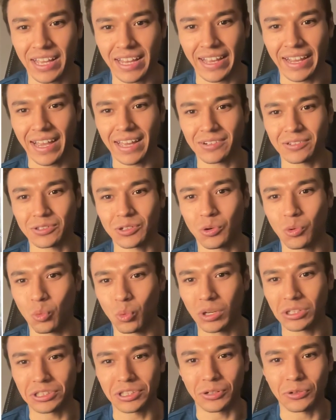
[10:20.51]
I don't know
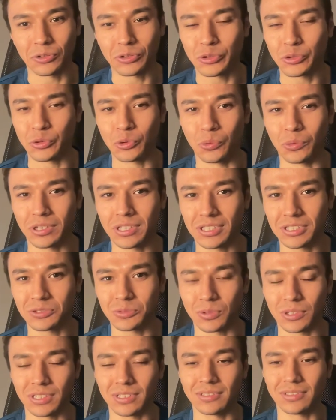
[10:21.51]
what they were doing with
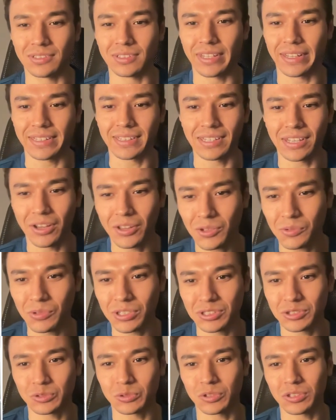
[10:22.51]
this one. Like, the other
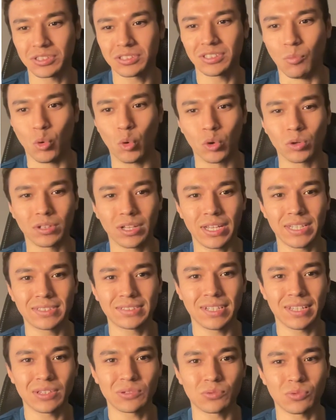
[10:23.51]
ones look more like
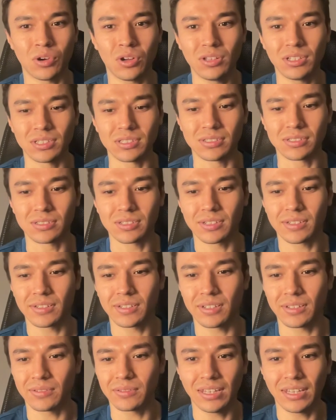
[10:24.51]
Seth Rollins,
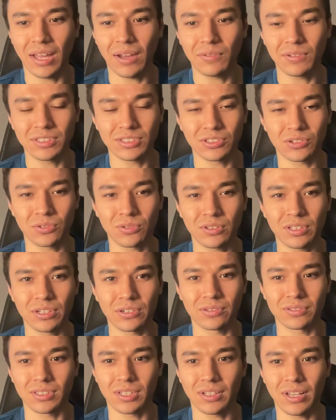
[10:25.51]
and that was
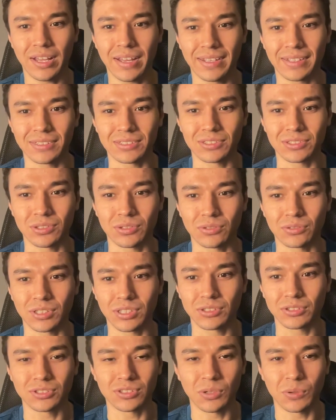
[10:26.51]
earlier in the line, so
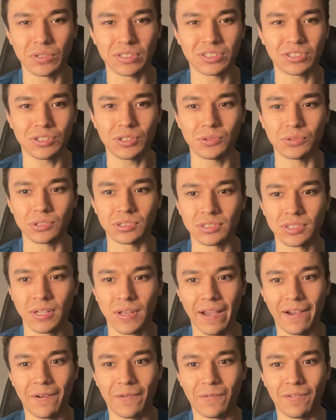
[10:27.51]
there's no excuse.
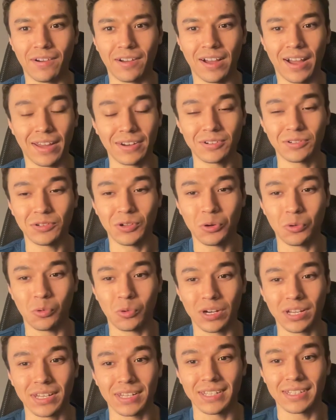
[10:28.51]
Now, I don't know
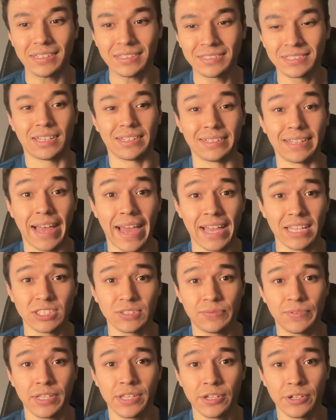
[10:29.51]
what it is. The
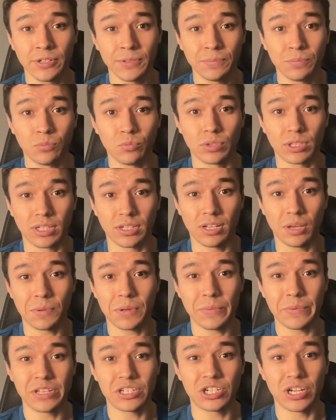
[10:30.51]
last figure with the
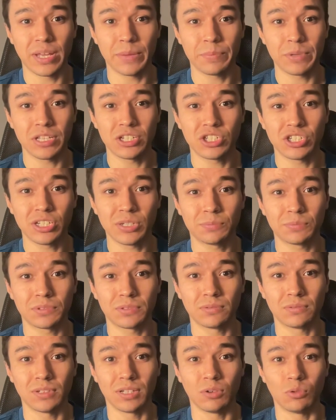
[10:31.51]
WWE Championship
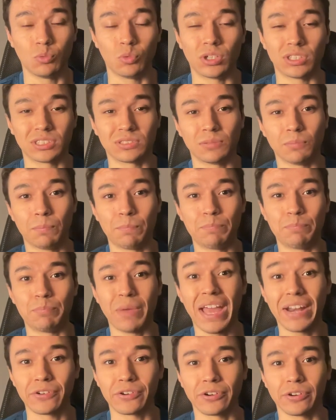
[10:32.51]
was
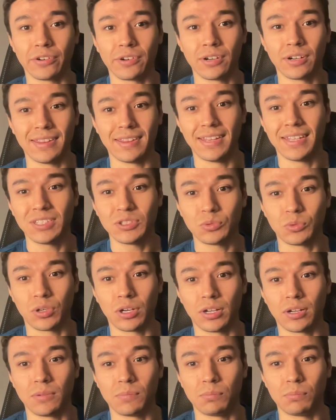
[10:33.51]
better than this
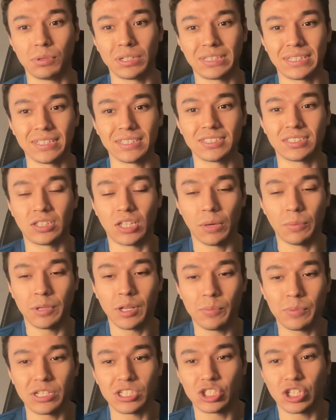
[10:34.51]
one, but this
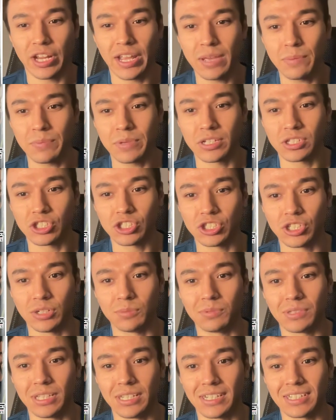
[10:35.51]
WWE
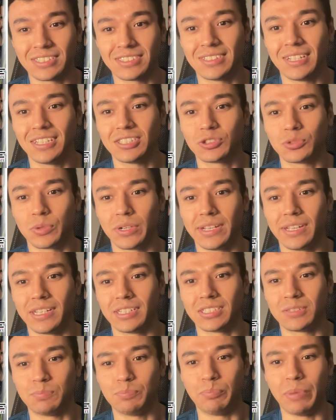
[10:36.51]
Championship, the accessory,
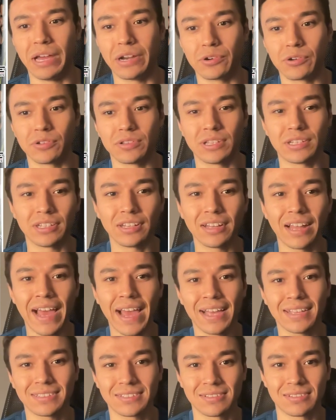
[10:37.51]
is better than the
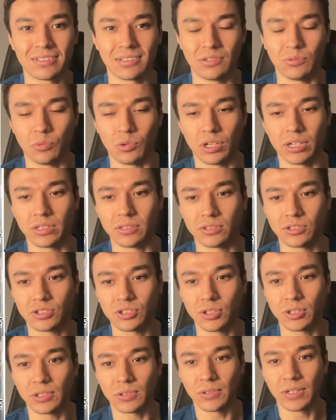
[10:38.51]
last one.
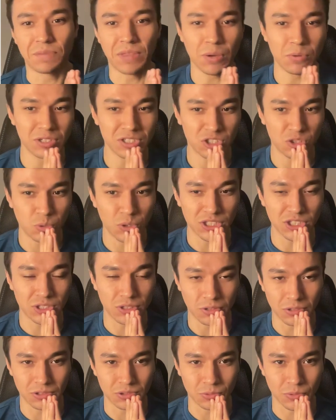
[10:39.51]
So if they would have switched
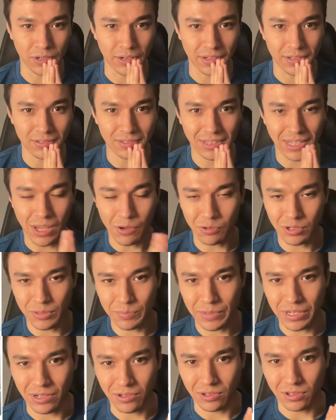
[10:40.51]
those around, that would
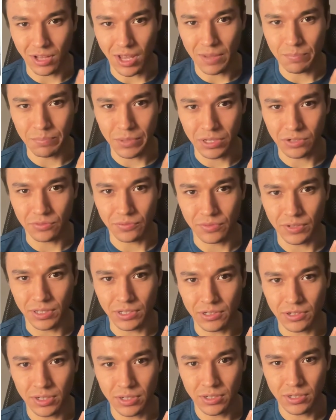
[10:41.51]
have been a lot better
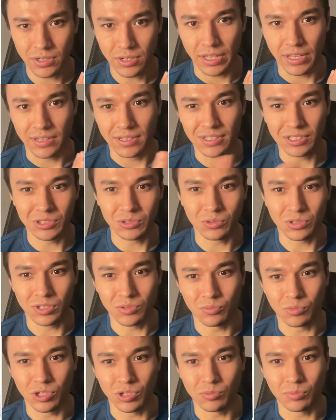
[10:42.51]
figure, and this
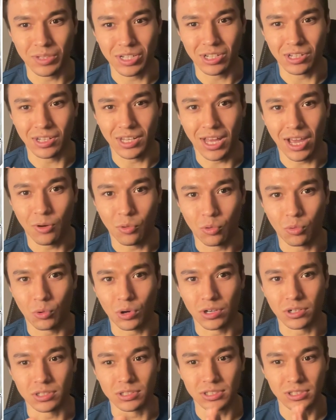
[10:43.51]
one would have been a lot
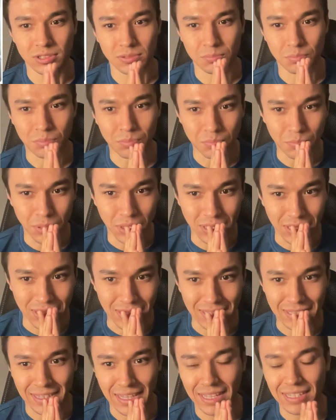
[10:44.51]
worse.
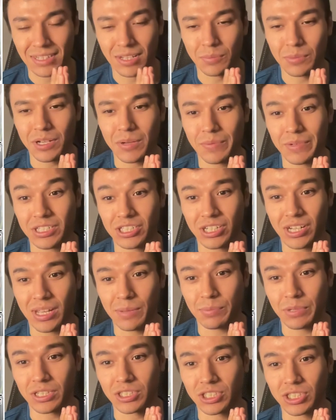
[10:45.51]
But that WWE
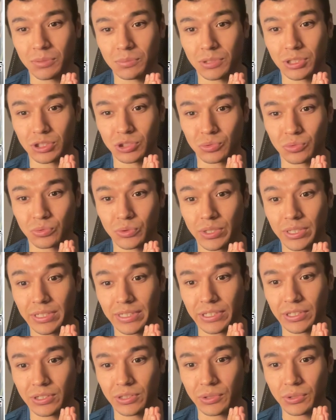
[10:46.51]
Championship looks
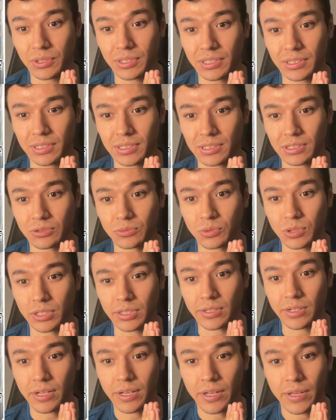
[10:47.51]
really good in this one.